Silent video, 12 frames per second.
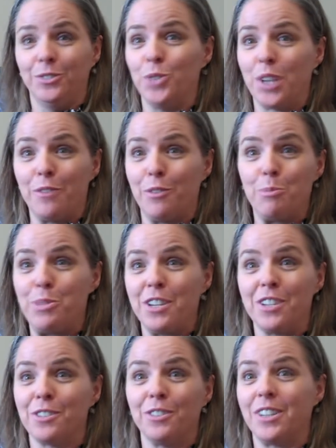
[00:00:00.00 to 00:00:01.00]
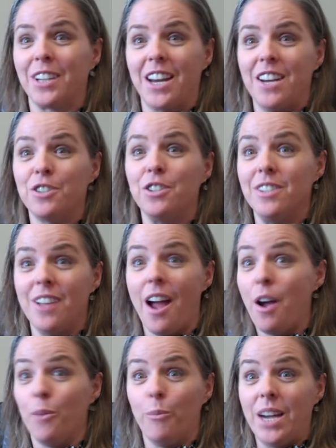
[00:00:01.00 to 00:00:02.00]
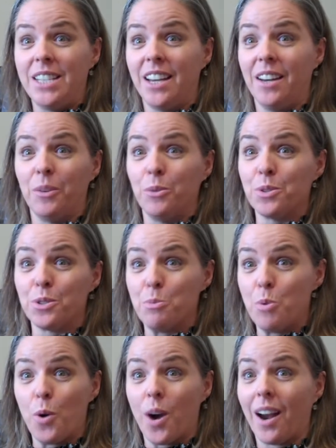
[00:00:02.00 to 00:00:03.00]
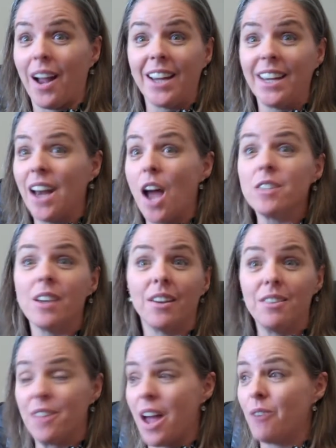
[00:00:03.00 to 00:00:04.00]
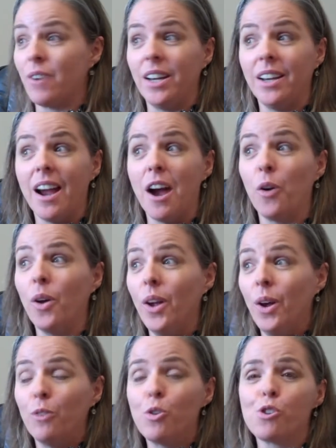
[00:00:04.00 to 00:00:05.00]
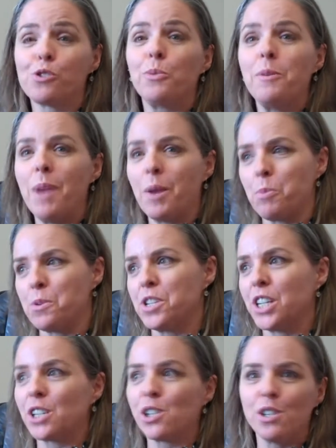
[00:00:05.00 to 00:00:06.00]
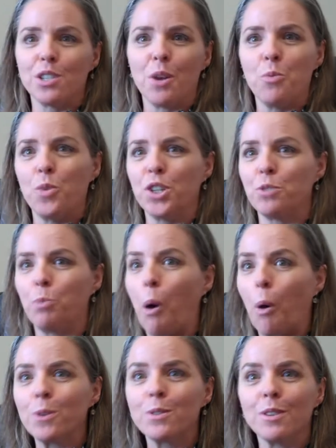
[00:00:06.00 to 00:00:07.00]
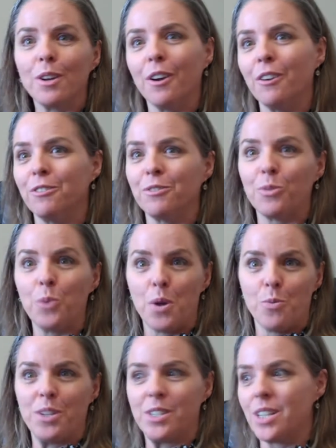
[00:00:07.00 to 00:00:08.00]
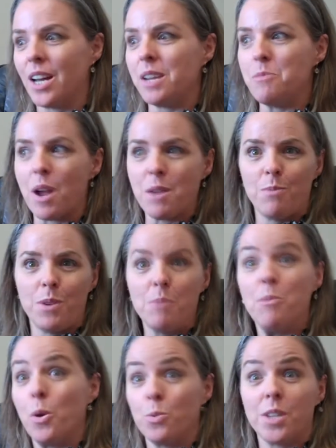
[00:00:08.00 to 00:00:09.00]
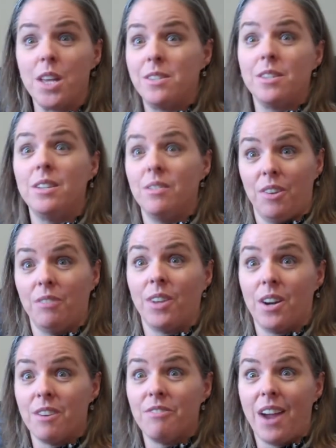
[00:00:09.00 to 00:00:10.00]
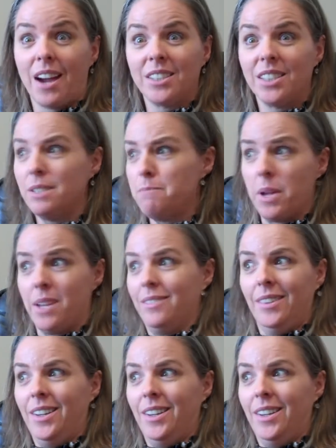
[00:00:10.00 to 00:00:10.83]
whatever potential litigation that my data will support. I cannot tell you that right now. Of course, we make predictions on which parts of what we study might be most sensitive if they're affected, but